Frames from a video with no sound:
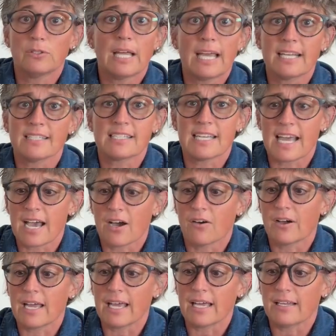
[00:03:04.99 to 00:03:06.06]
days now,
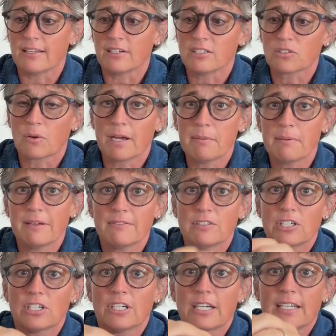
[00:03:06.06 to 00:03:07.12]
and there's quite a bit of
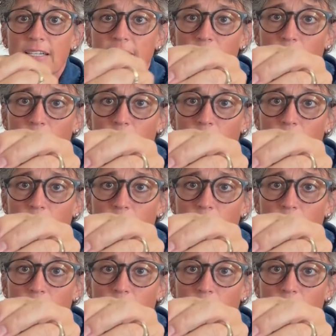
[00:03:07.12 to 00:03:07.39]
dirt,